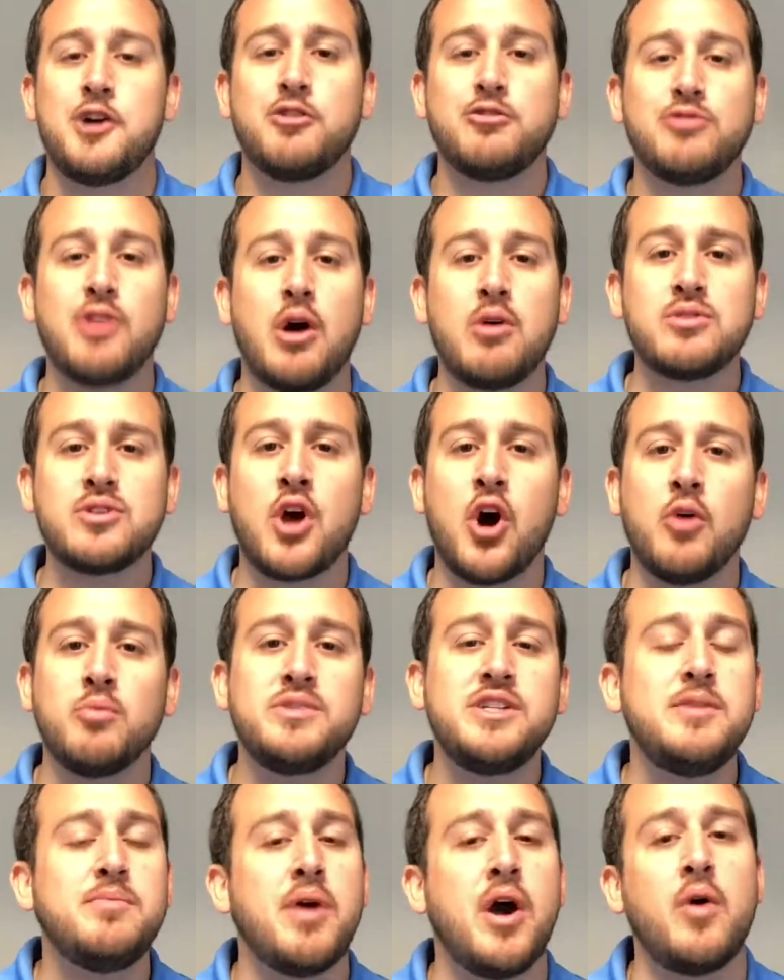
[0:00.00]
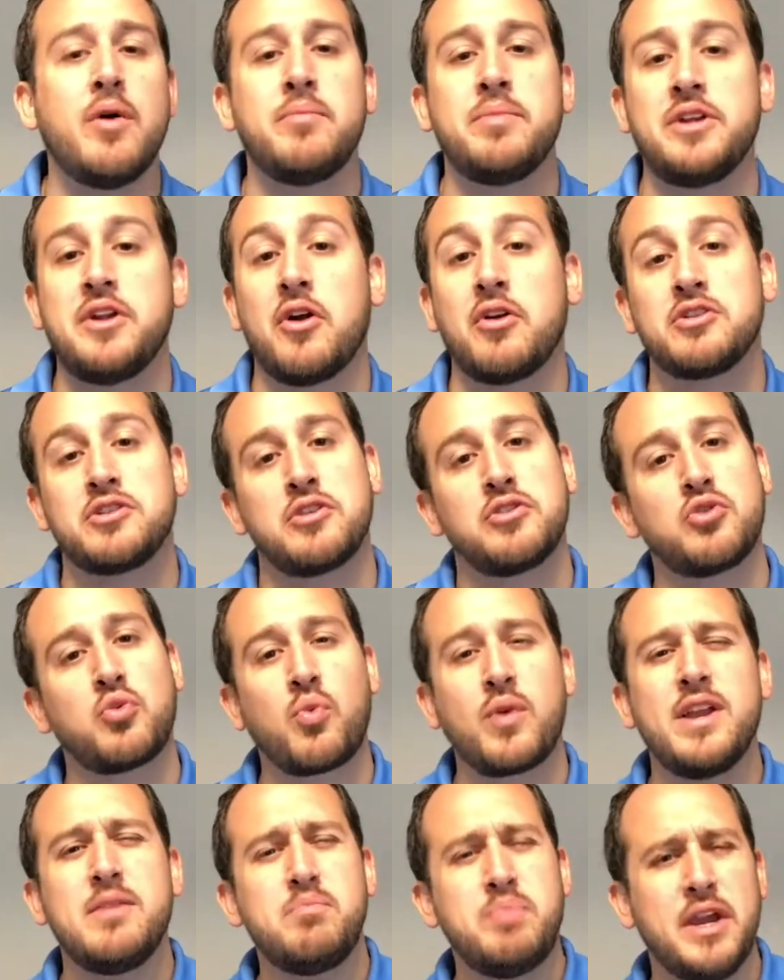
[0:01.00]
Lowe's, Home Depot, and Menards are
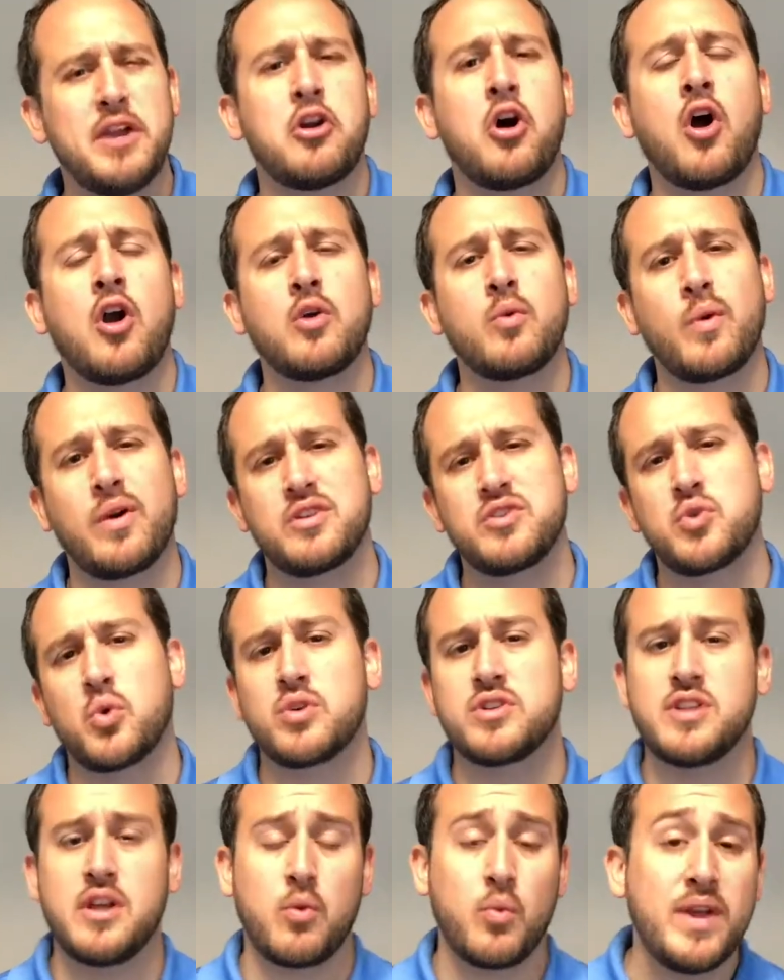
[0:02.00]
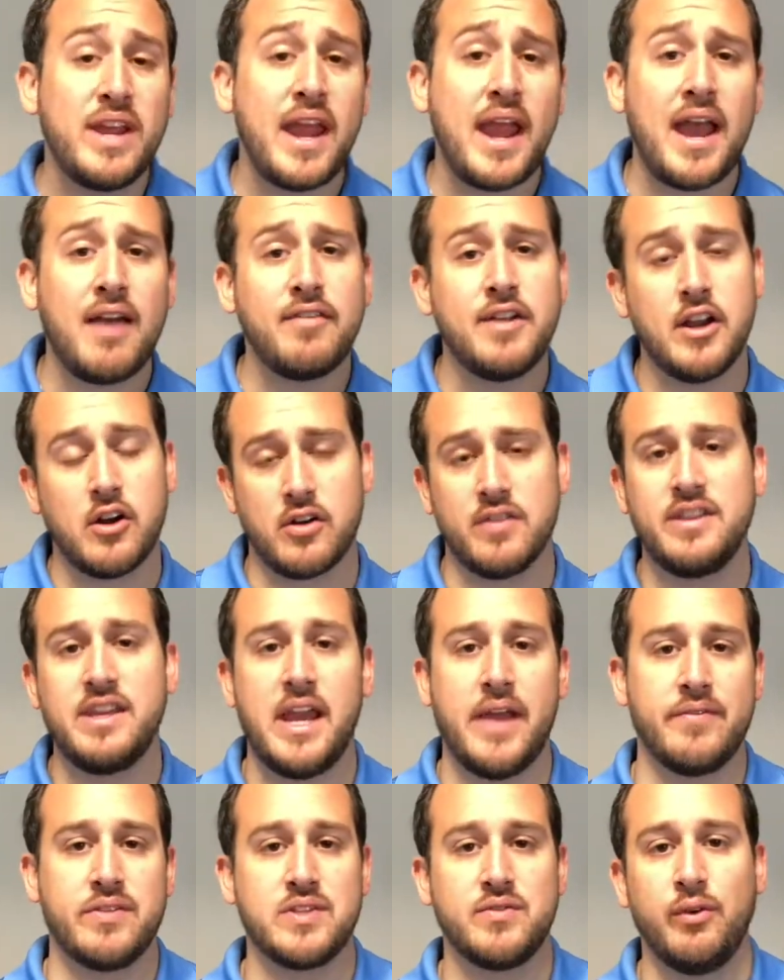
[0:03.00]
three big hardware stores that we have here in the
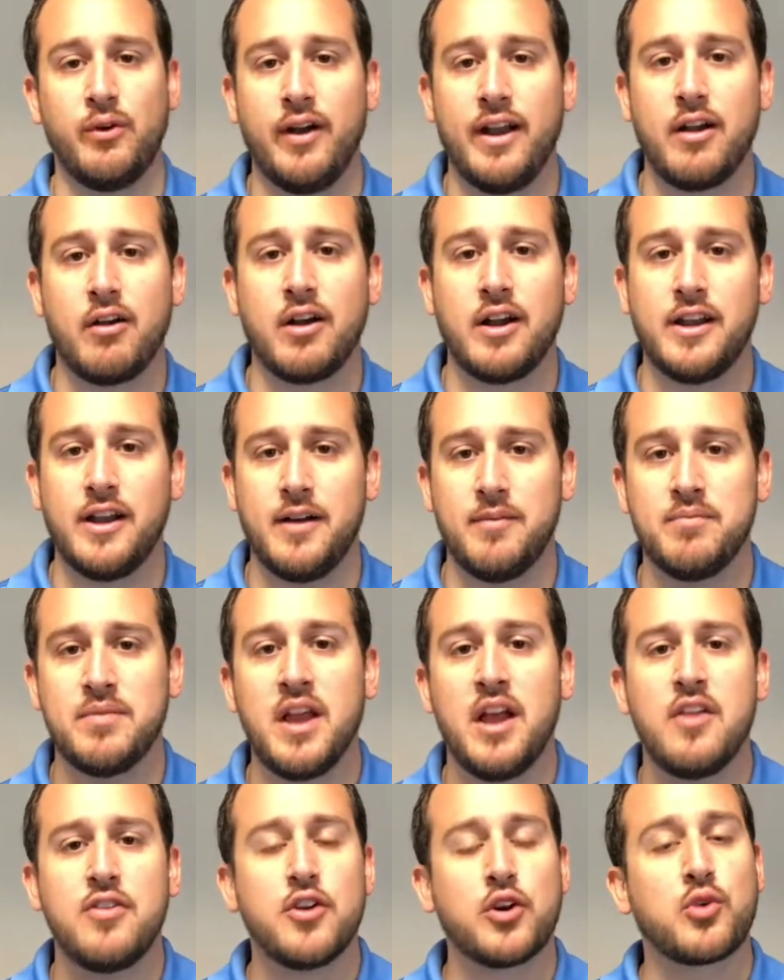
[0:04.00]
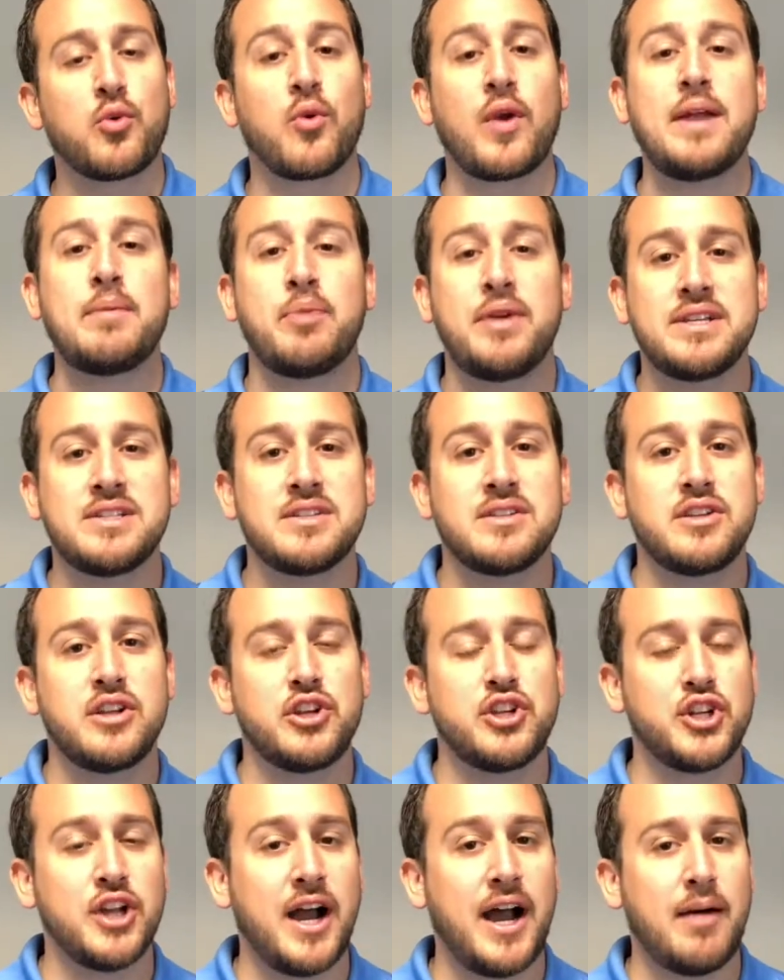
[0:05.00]
Evansville area. They're great places to
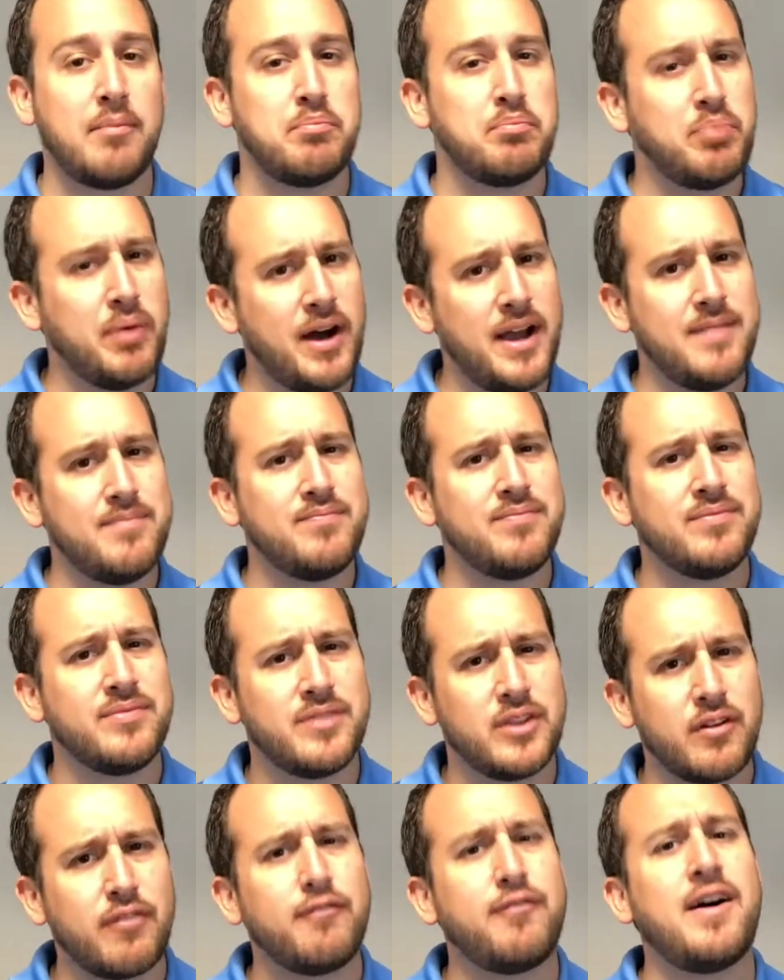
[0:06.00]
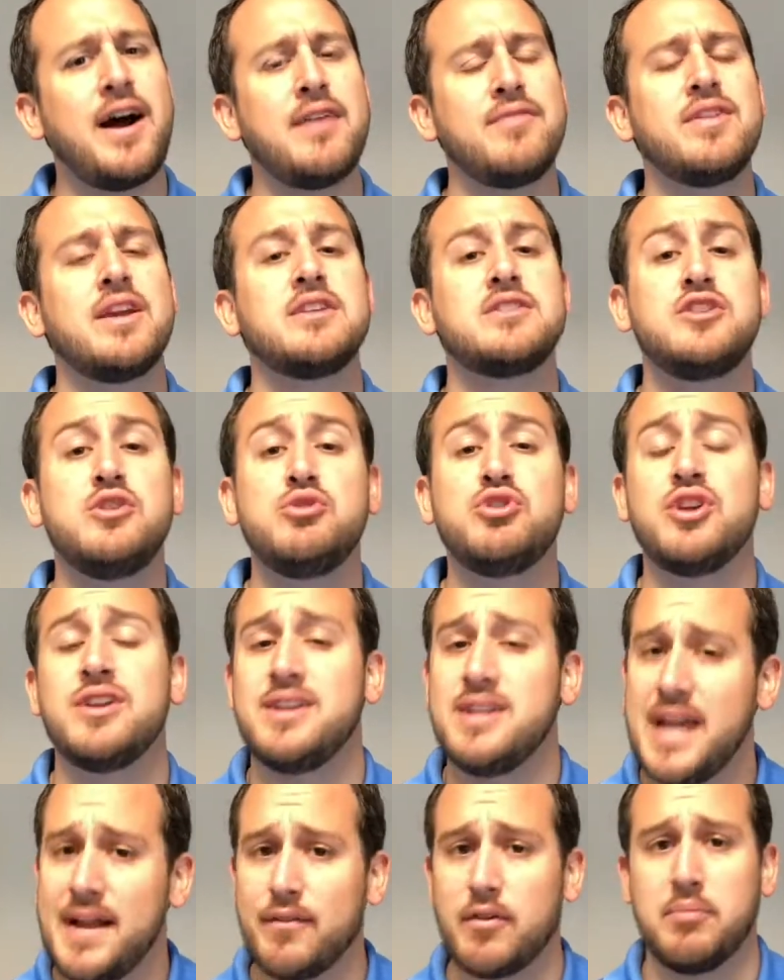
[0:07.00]
shop, but there are five things you
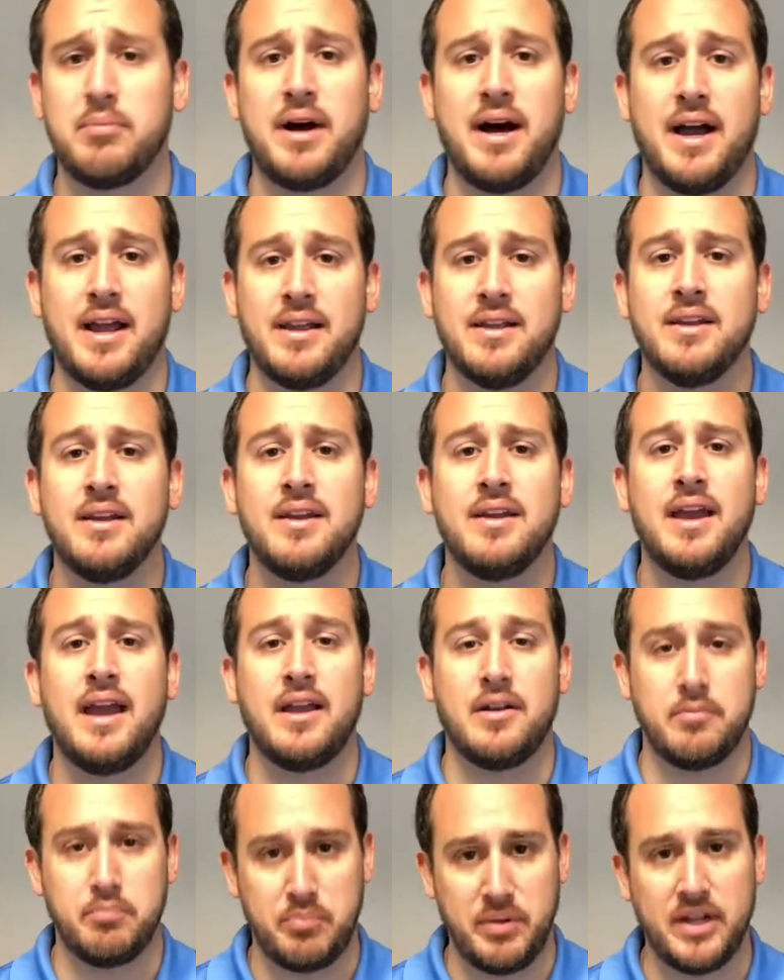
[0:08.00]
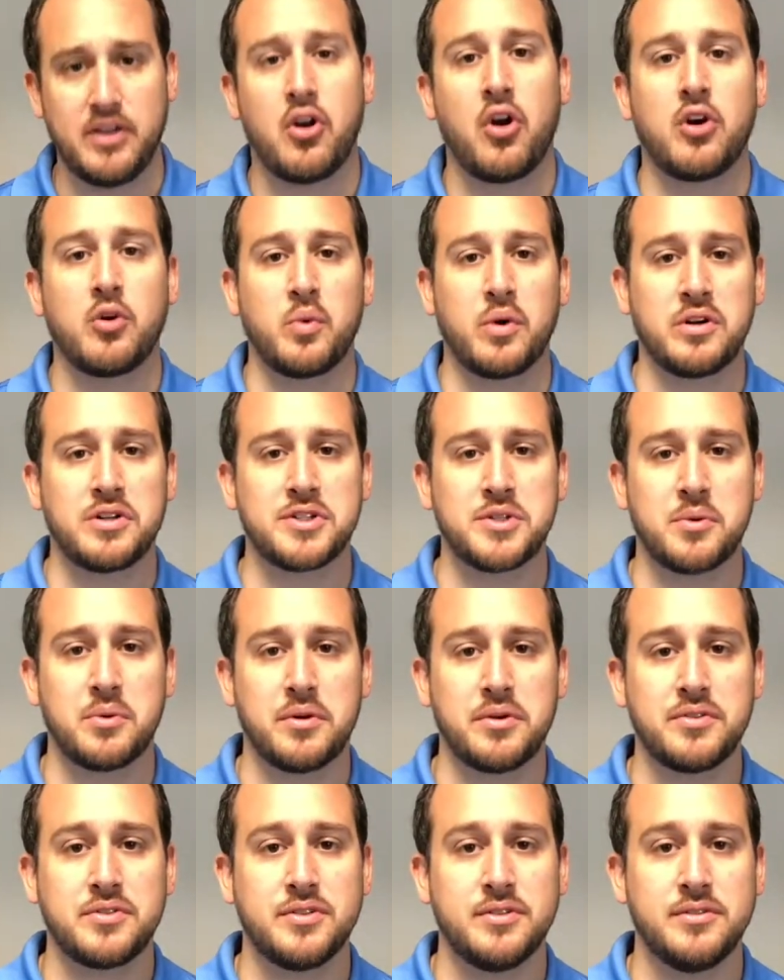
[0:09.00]
should never buy at big hardware
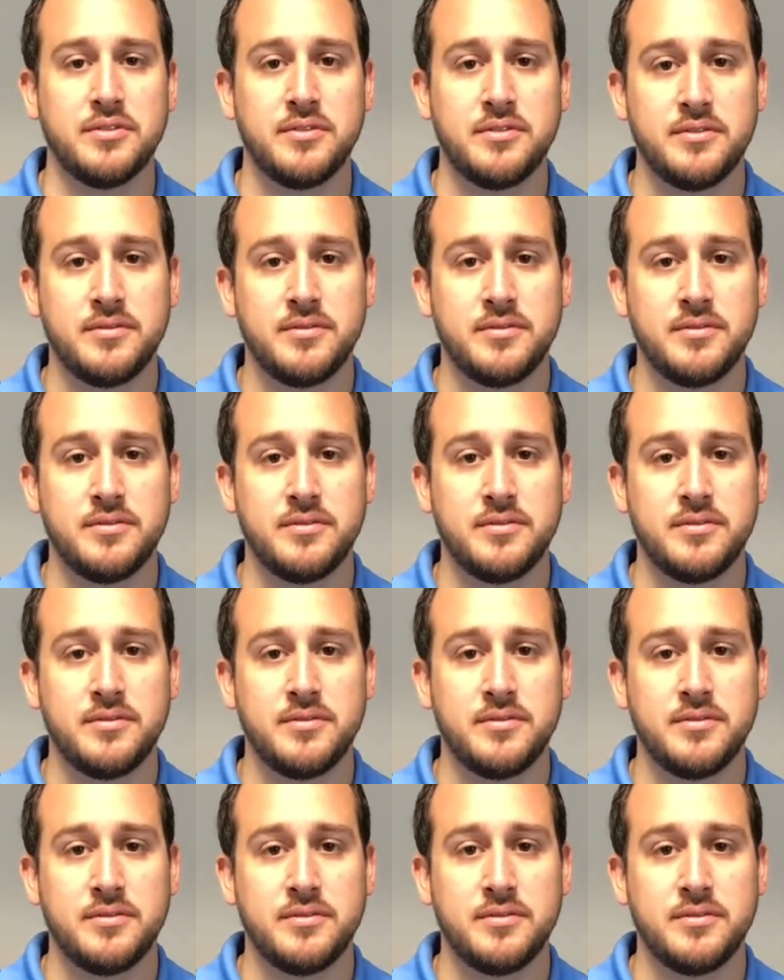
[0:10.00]
stores.